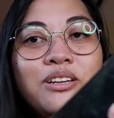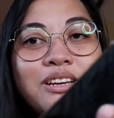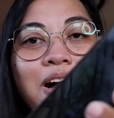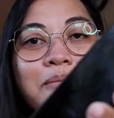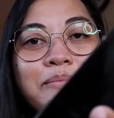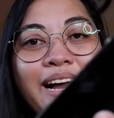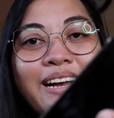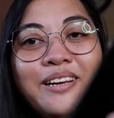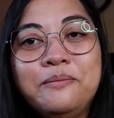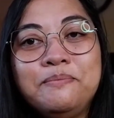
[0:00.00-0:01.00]

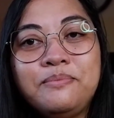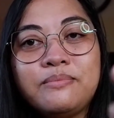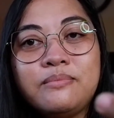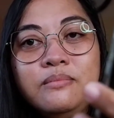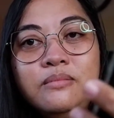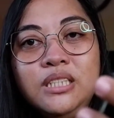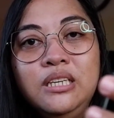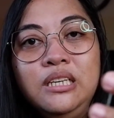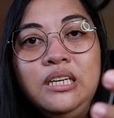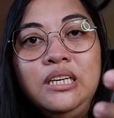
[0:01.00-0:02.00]
Compact.
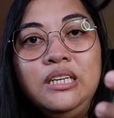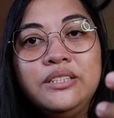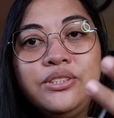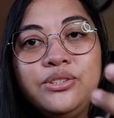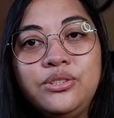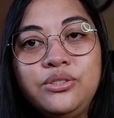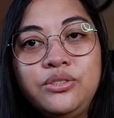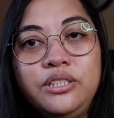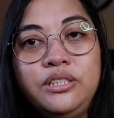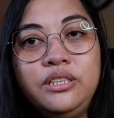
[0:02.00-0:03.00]
This is
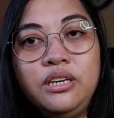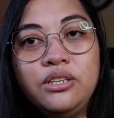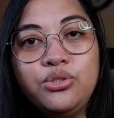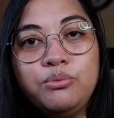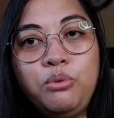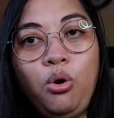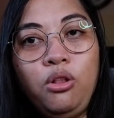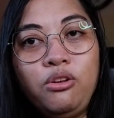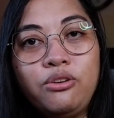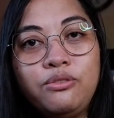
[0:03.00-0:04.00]
the
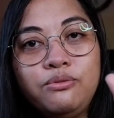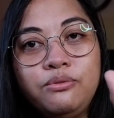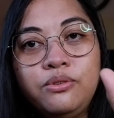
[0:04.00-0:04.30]
smaller